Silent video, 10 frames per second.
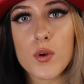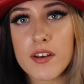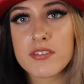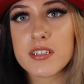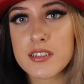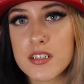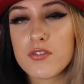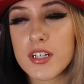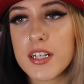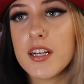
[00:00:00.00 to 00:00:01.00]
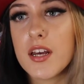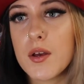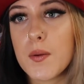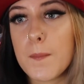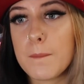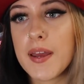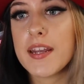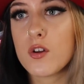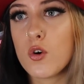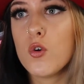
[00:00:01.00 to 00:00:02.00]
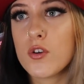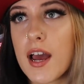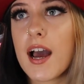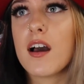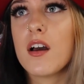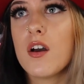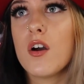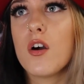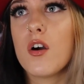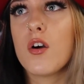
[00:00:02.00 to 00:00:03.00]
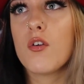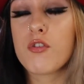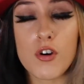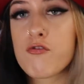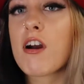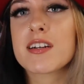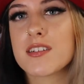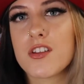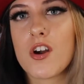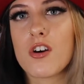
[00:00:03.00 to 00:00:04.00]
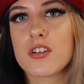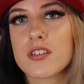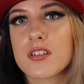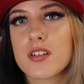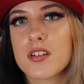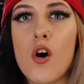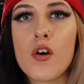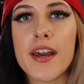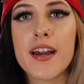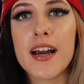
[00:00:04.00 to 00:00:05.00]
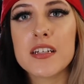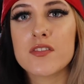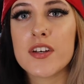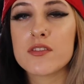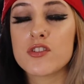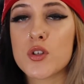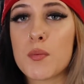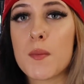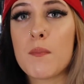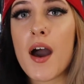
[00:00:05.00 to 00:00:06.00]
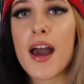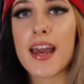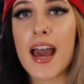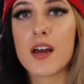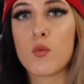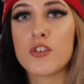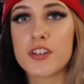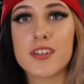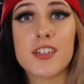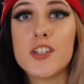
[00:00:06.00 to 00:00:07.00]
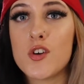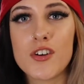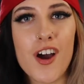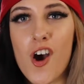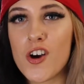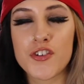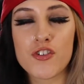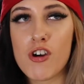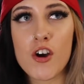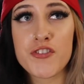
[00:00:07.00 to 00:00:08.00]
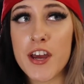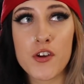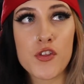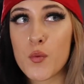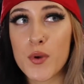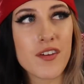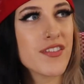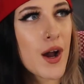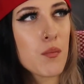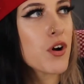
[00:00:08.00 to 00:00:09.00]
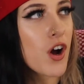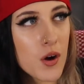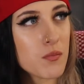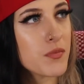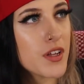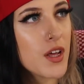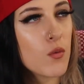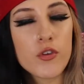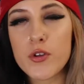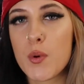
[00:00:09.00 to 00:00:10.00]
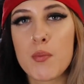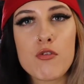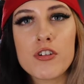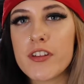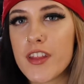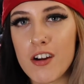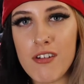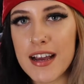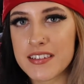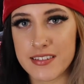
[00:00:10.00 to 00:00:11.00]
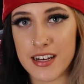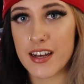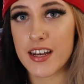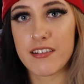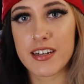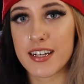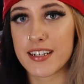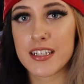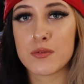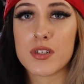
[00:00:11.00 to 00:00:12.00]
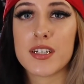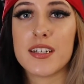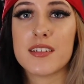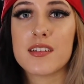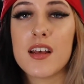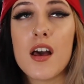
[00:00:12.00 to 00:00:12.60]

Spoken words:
have successfully made a horn hat for a fraction of the cost. Okay guys, so thanks for stopping by and watching, you know, the arts and craft channel that we have now become. We're broadening the horizons out here, innit? That's what it is.